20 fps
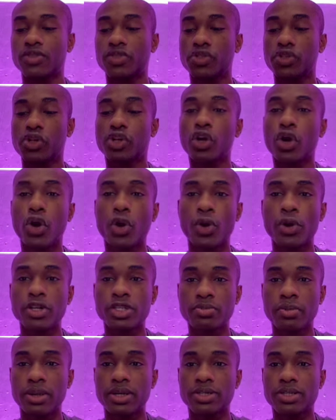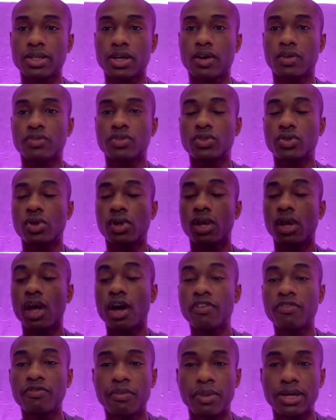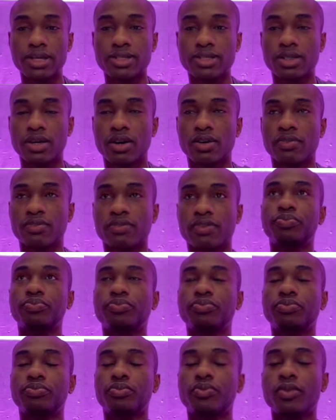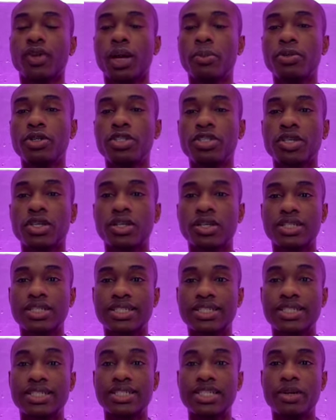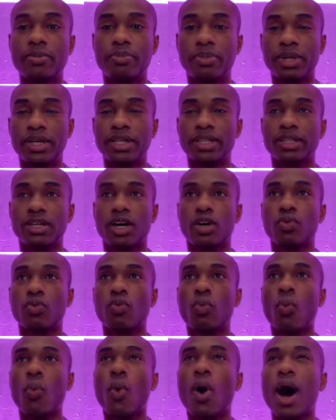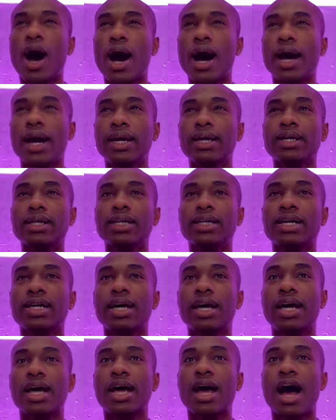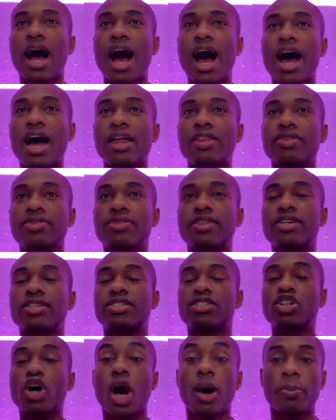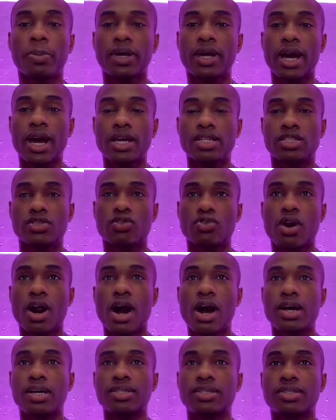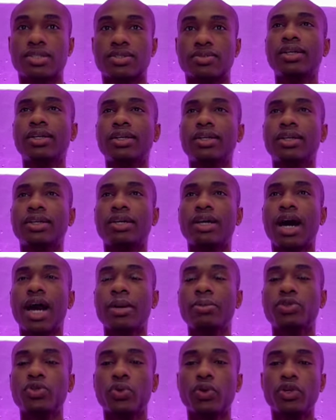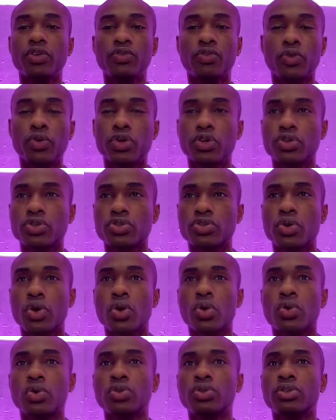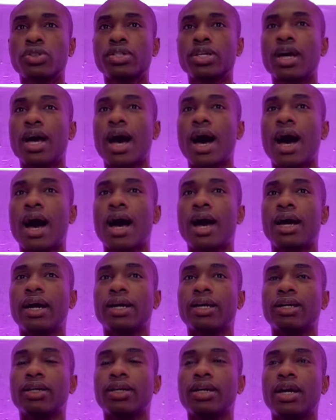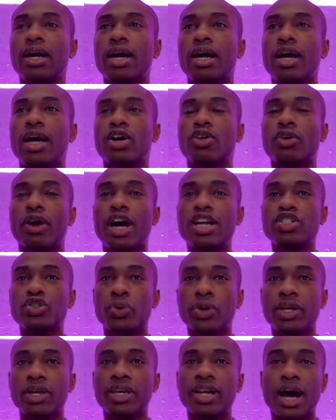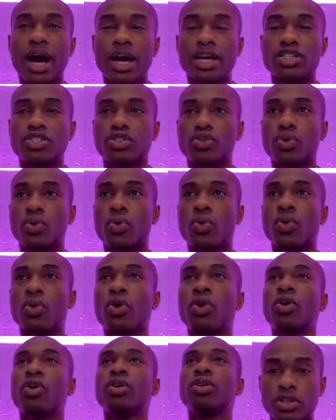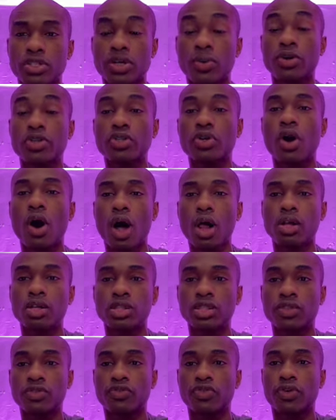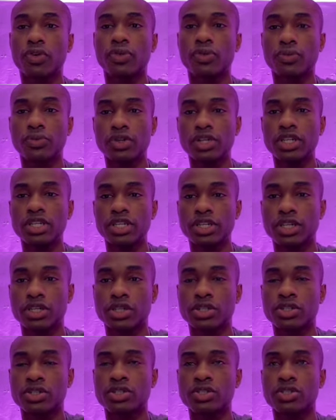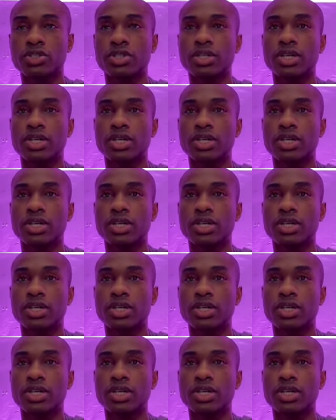to encourage myself, to love myself. I'm just gonna snip it on why this topic has arisen. I'm 24 years old. I graduated high school. I went to college for three years.